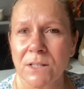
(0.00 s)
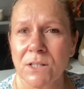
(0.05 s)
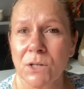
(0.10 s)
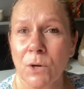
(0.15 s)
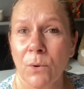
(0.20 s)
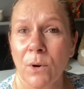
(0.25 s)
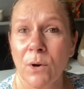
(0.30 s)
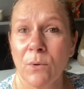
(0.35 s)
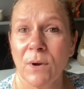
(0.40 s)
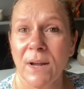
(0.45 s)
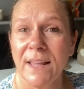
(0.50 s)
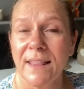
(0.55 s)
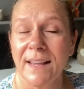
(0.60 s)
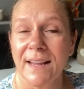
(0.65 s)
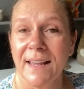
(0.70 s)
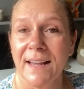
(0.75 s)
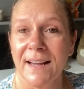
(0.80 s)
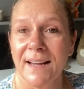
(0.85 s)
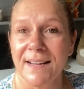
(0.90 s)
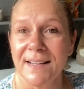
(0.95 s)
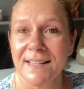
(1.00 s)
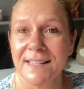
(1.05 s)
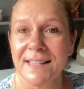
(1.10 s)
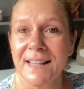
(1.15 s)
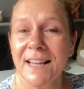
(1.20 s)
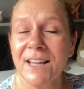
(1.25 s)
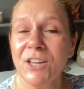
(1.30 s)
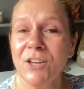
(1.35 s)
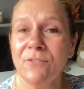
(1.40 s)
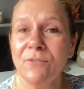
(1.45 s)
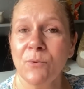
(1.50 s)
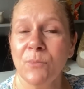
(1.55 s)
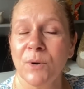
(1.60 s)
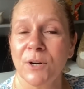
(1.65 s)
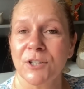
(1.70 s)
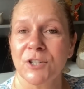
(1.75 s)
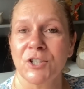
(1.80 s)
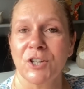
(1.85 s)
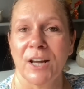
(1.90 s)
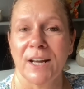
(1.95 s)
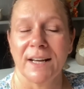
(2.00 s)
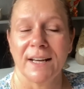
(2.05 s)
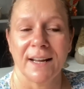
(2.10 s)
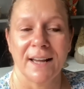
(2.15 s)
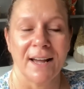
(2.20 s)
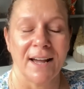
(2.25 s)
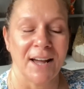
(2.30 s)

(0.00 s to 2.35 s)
okay then, guys, thank you for watching.